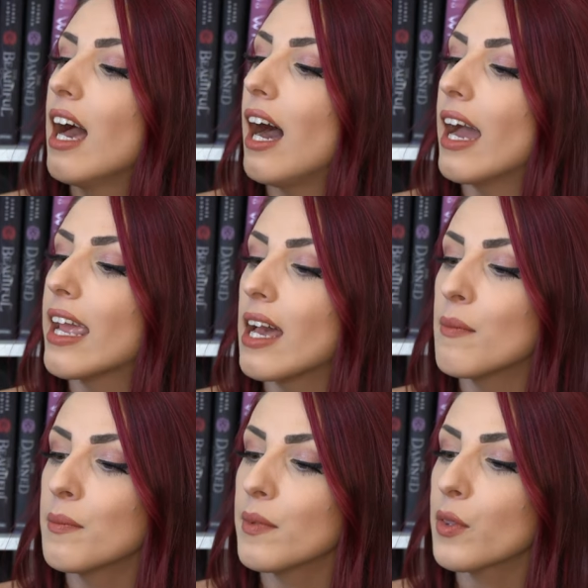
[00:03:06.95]
I
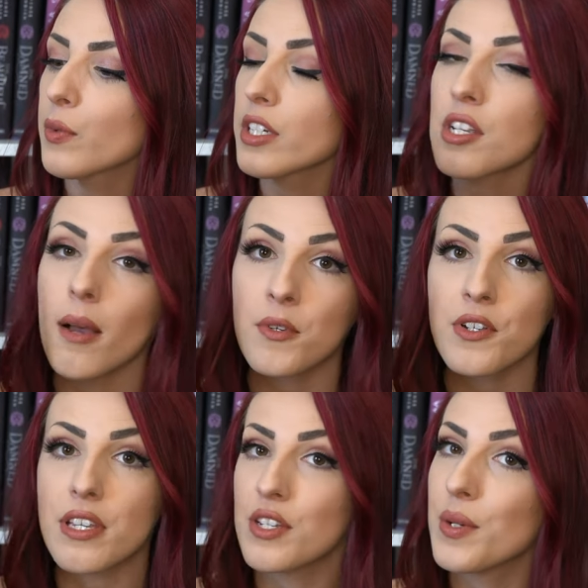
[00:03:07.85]
am three
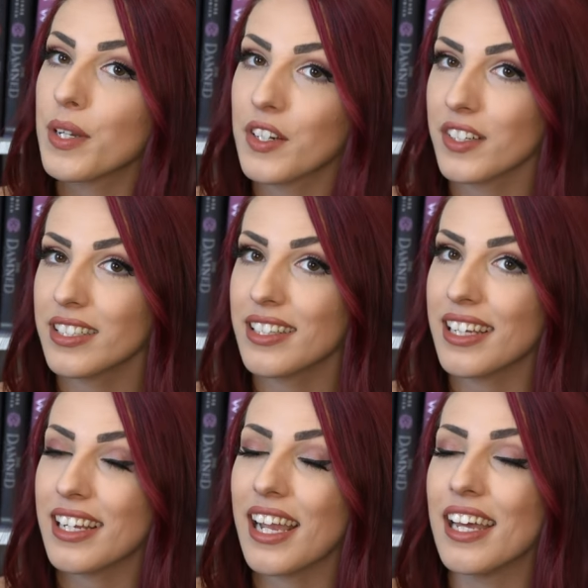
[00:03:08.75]
chapters into it
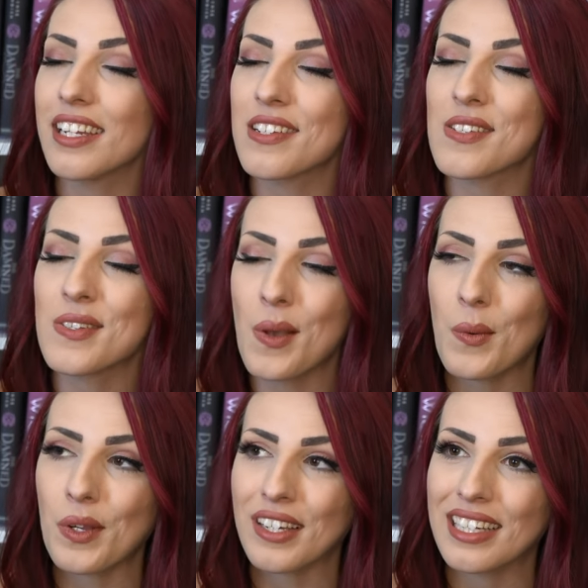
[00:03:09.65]
currently, and it is
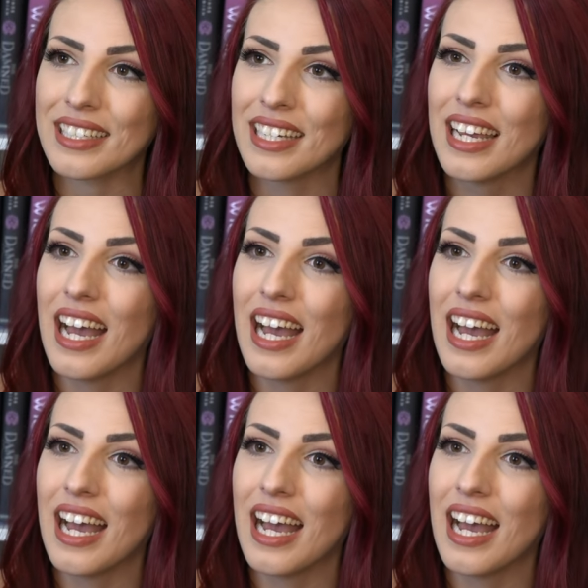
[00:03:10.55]
so good.